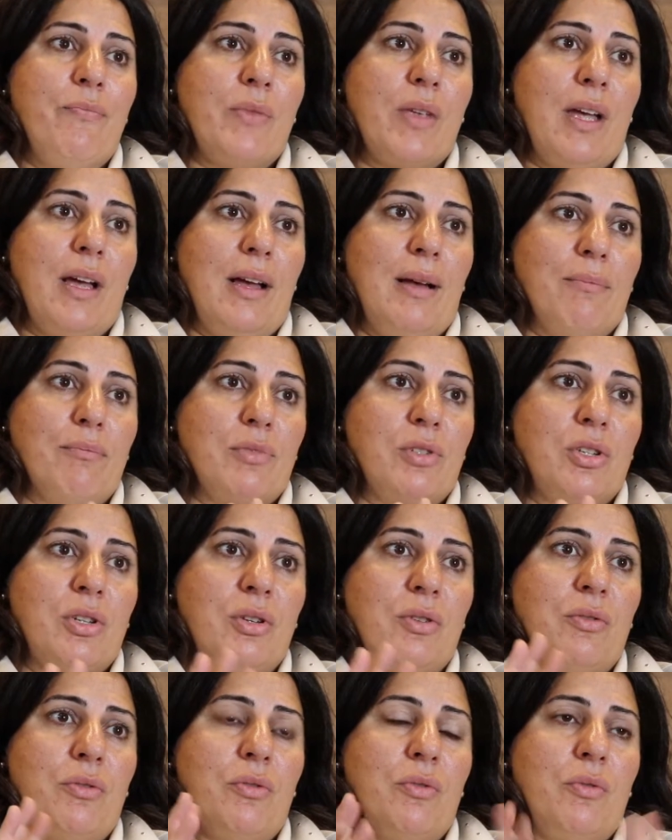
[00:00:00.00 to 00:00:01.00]

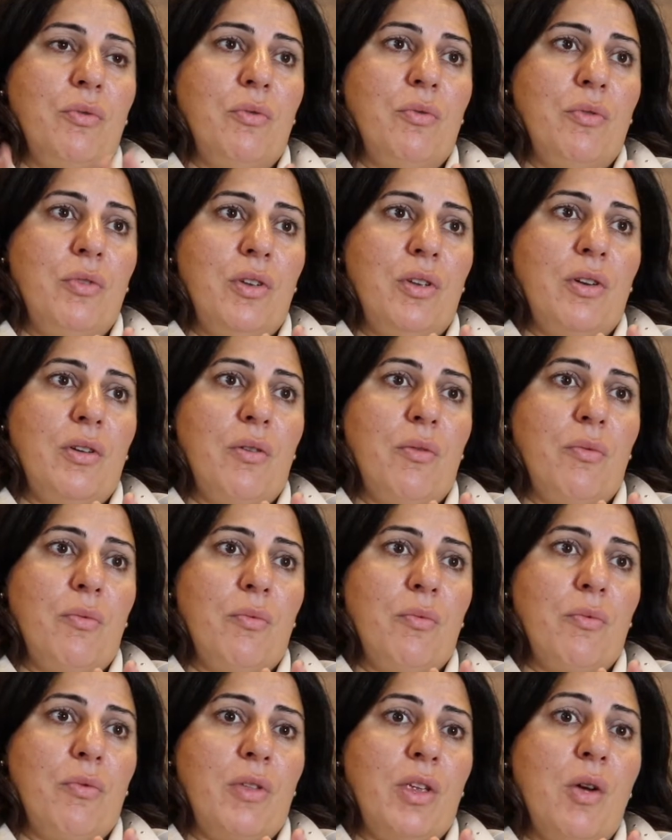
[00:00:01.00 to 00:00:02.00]
to,
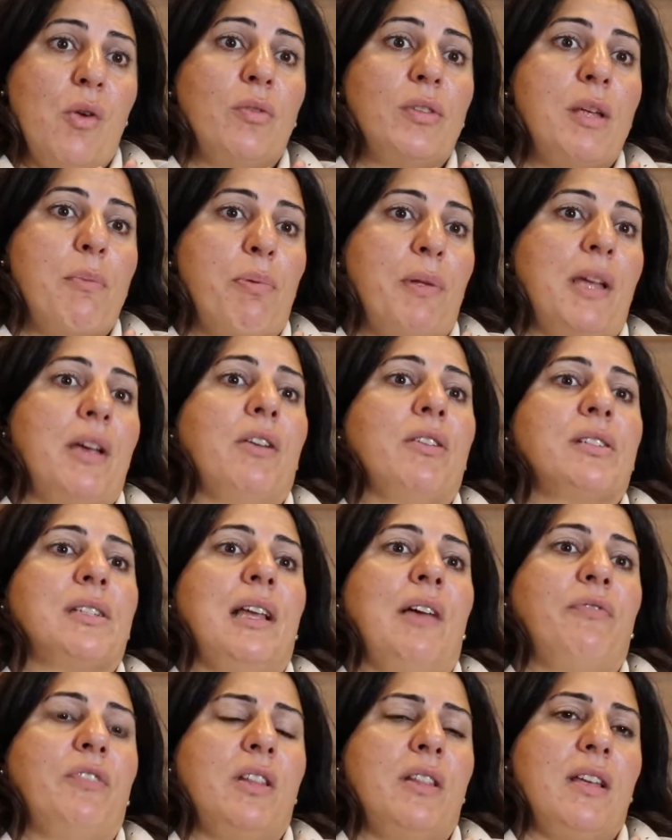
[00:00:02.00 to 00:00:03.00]
the only players
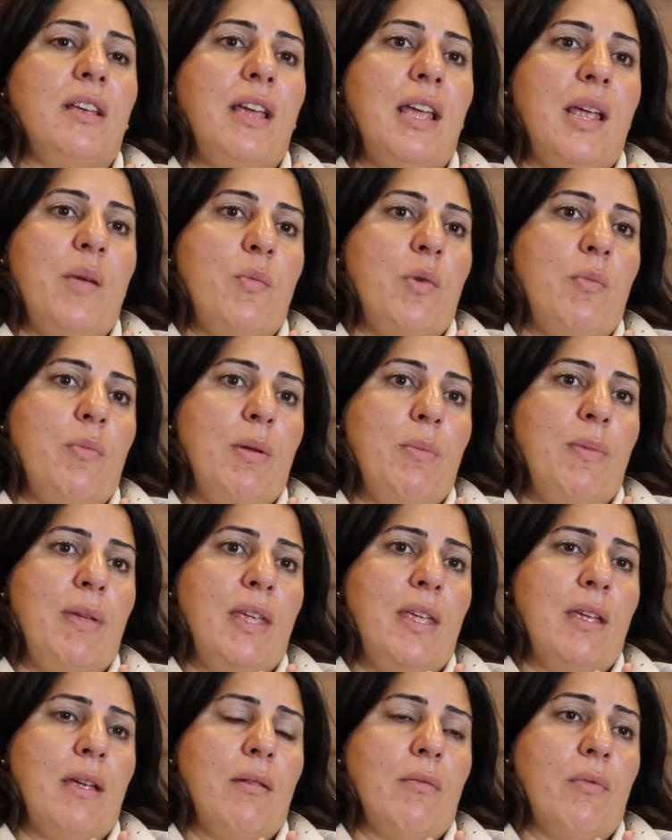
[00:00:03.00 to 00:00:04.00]
left in the game will be
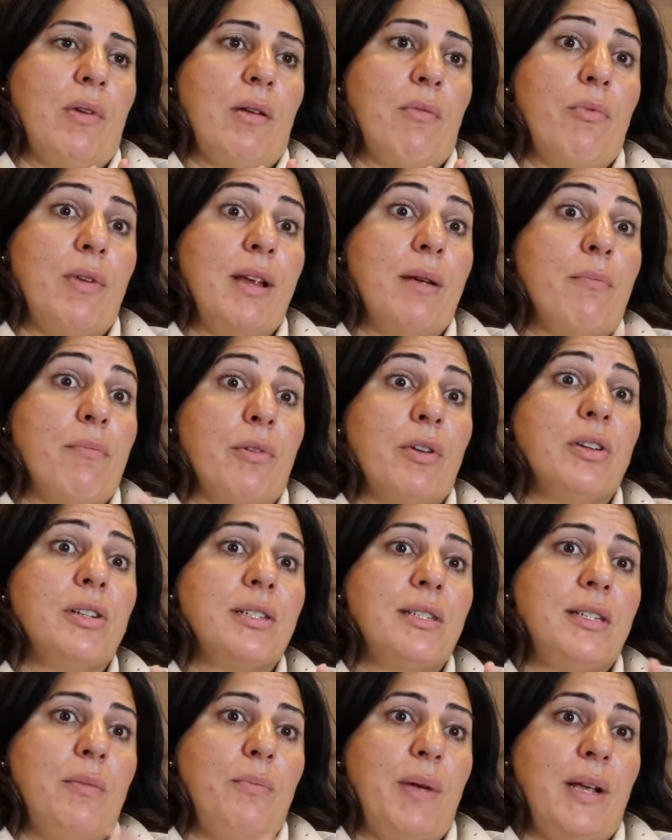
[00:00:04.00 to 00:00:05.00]
being
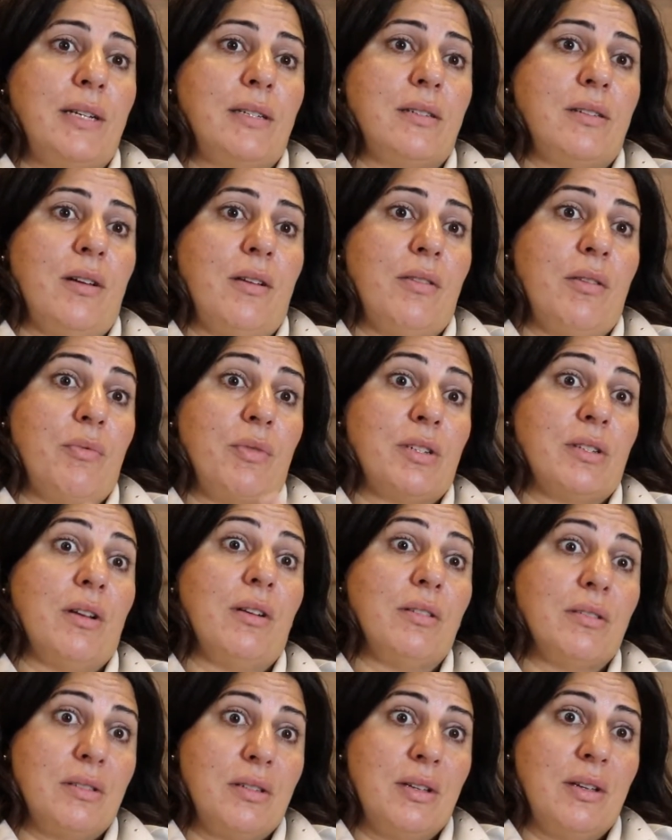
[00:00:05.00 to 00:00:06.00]
reimbursed based on the
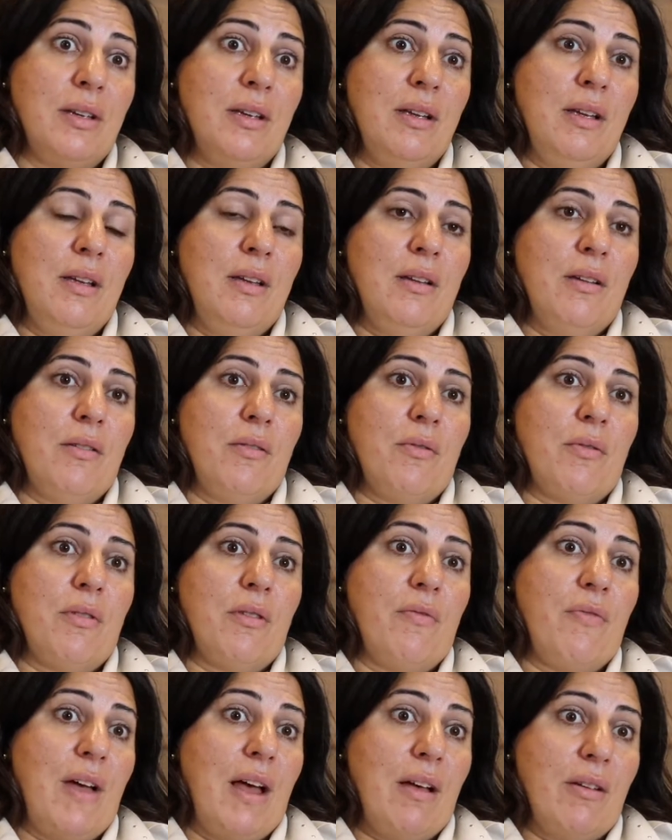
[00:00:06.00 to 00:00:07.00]
result or
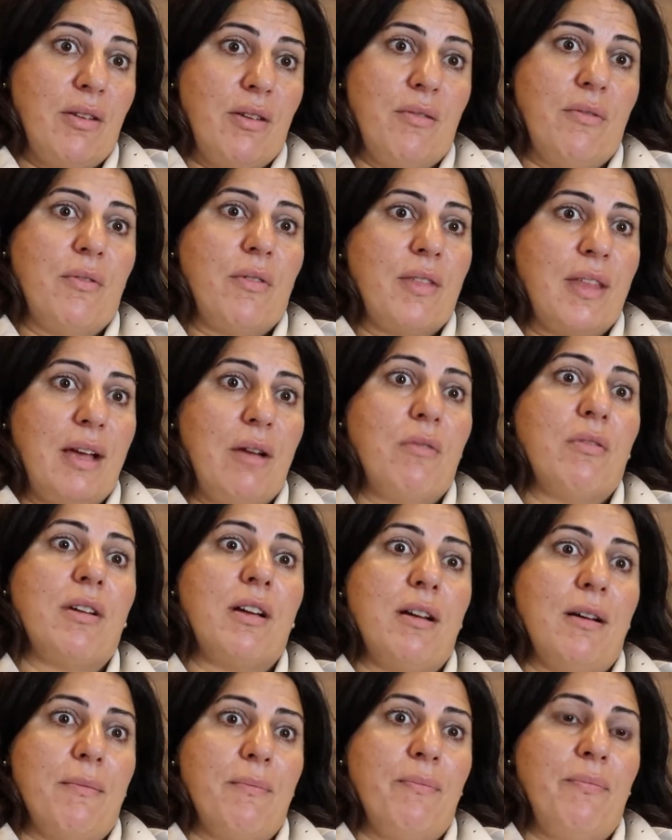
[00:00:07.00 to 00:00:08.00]
the value or the
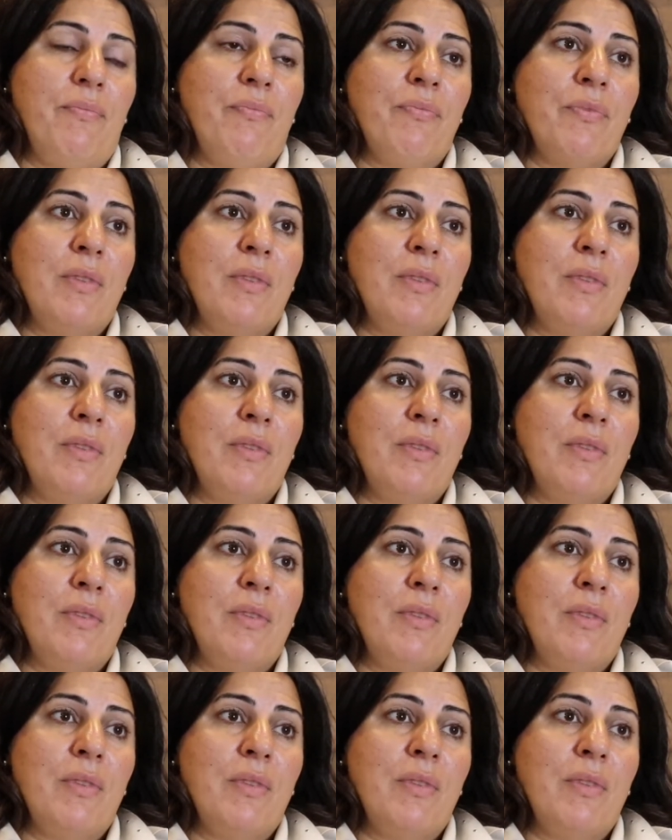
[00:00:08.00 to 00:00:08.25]
outcome.